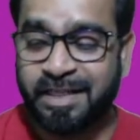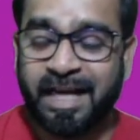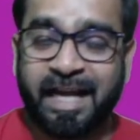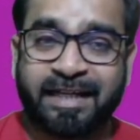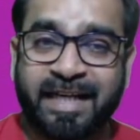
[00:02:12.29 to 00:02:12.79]

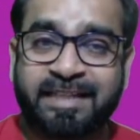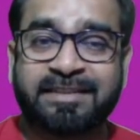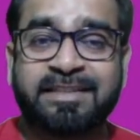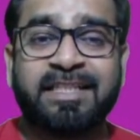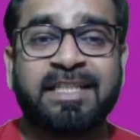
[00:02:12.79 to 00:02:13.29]
And
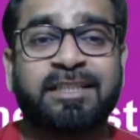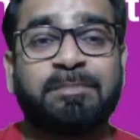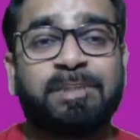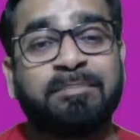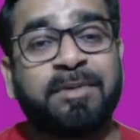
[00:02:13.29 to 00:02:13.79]
next, the
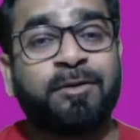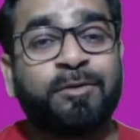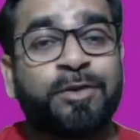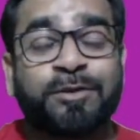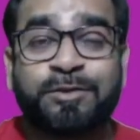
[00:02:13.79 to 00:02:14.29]
people who
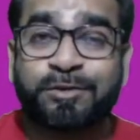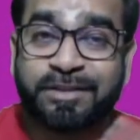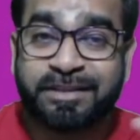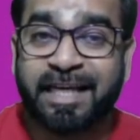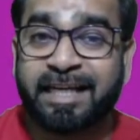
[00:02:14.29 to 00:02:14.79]
used to
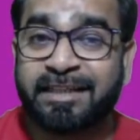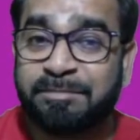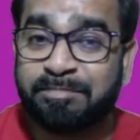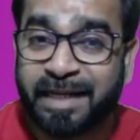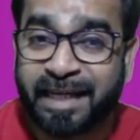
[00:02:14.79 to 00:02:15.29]
stay in the
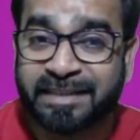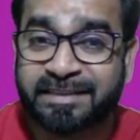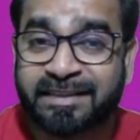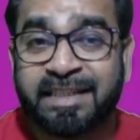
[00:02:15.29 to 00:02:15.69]
plains,